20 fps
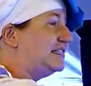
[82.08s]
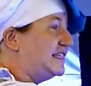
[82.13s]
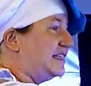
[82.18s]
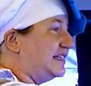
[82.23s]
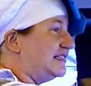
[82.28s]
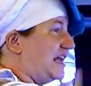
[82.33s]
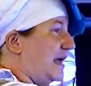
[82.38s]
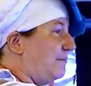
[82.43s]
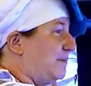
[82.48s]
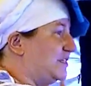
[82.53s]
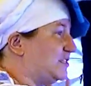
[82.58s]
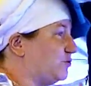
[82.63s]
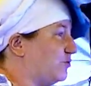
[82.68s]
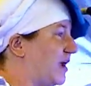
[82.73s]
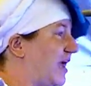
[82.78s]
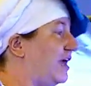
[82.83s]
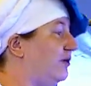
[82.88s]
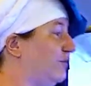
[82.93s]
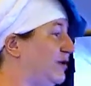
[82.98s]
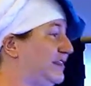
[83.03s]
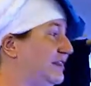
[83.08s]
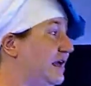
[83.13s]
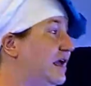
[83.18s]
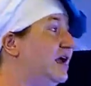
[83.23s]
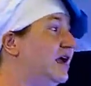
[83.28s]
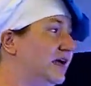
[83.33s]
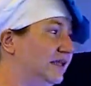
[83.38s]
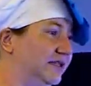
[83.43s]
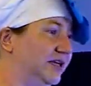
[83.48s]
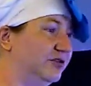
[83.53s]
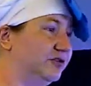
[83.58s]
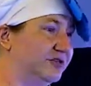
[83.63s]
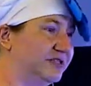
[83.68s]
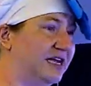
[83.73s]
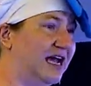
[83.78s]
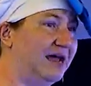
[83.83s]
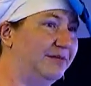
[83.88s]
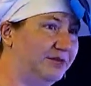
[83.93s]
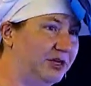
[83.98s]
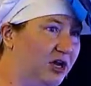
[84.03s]
into the tempest ran, with little
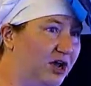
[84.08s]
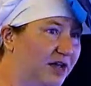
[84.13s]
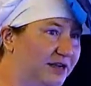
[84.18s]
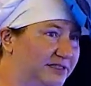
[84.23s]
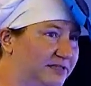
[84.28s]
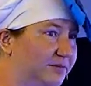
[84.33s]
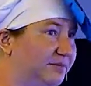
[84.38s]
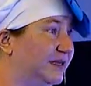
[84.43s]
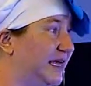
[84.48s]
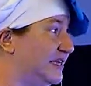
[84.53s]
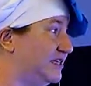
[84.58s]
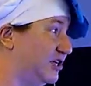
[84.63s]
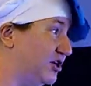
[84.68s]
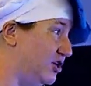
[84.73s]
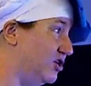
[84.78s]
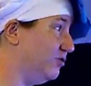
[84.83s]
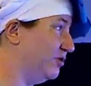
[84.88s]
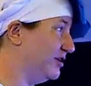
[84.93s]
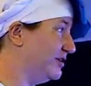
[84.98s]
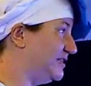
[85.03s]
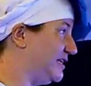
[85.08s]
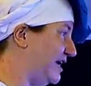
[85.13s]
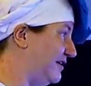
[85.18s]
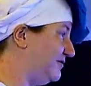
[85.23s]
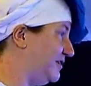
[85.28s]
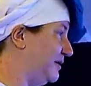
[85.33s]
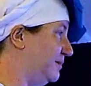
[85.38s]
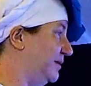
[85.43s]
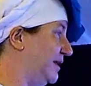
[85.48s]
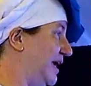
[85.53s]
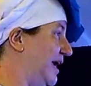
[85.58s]
time to contemplate a newer safety.